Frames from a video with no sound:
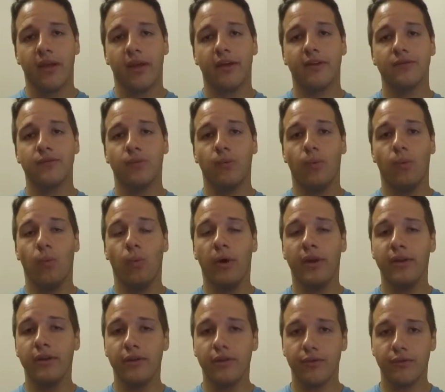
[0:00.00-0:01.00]
is when
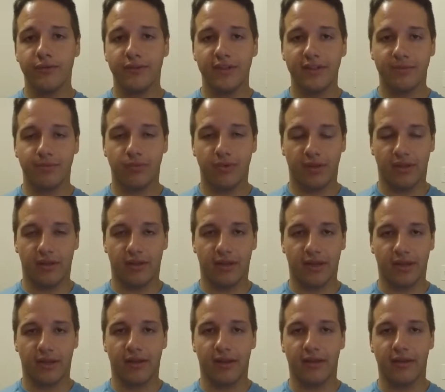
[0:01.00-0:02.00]
you use these breathing
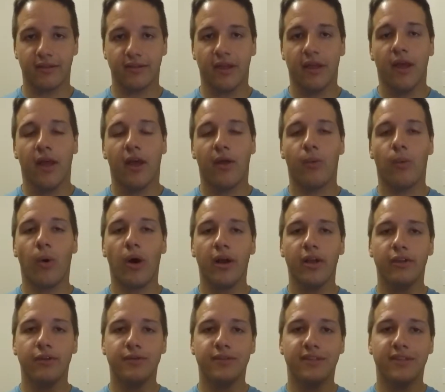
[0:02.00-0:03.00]
techniques and why
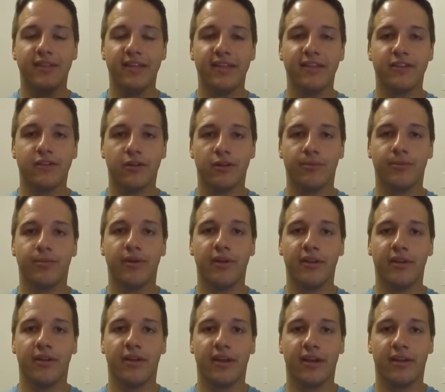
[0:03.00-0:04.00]
you use these certain
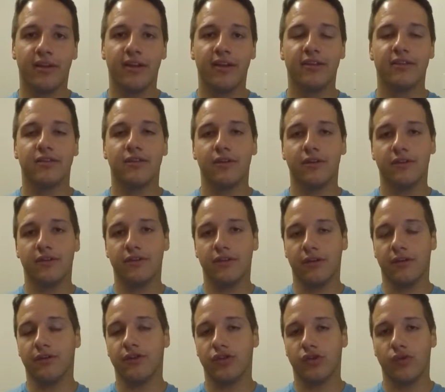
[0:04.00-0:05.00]
breathing techniques during
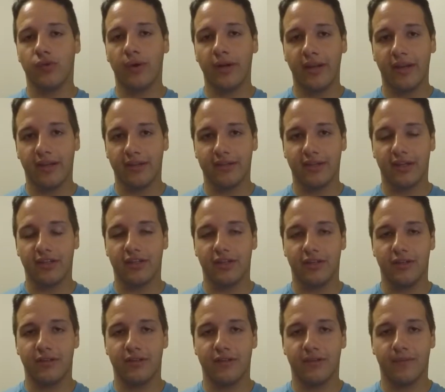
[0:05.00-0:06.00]
certain training
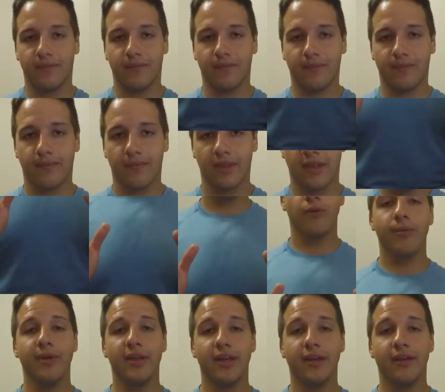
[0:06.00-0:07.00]
sessions. Before
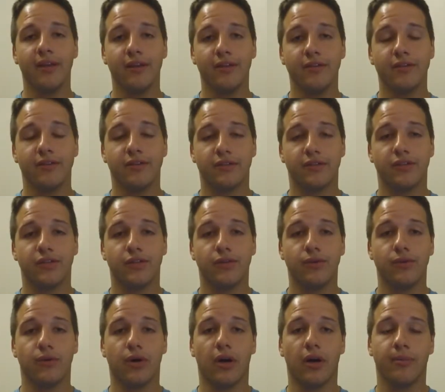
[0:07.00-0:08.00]
we get
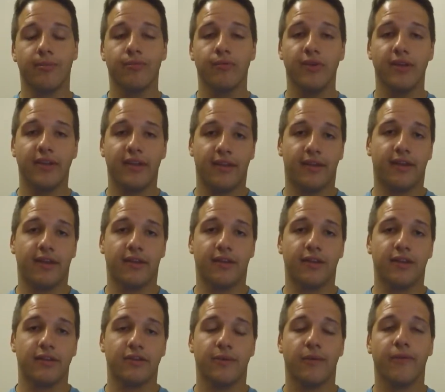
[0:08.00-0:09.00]
into our breathing
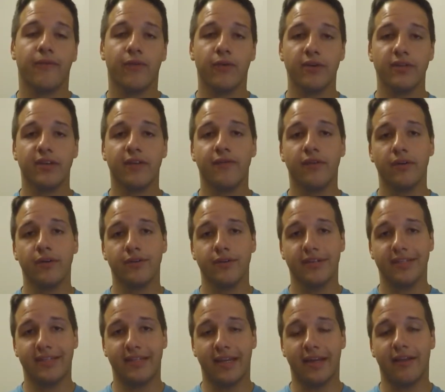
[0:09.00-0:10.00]
techniques, we first have to
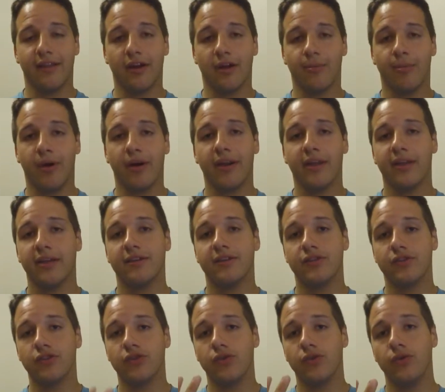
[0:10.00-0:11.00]
understand that our body has
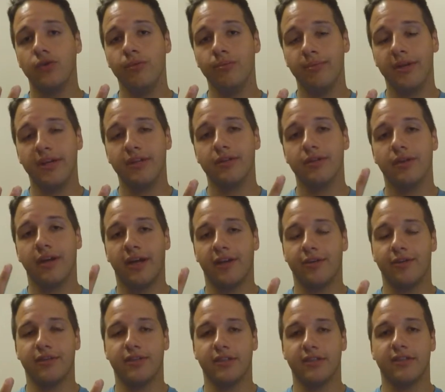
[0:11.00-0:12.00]
two major
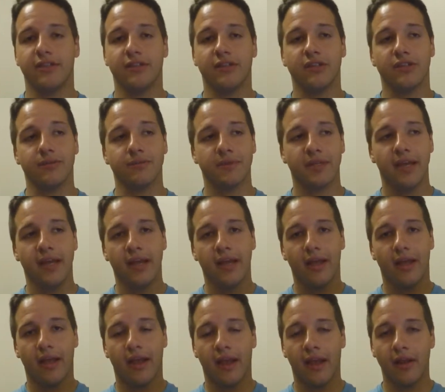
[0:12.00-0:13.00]
energy systems,
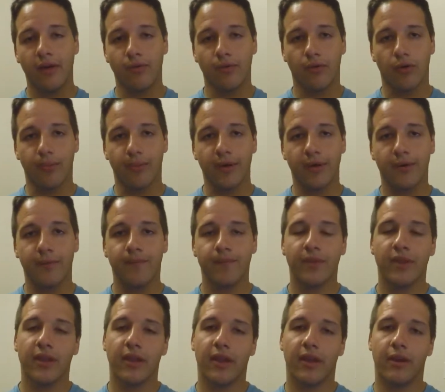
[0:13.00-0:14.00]
anaerobic
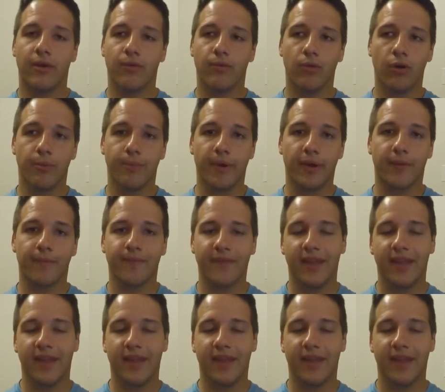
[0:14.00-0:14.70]
and aerobic.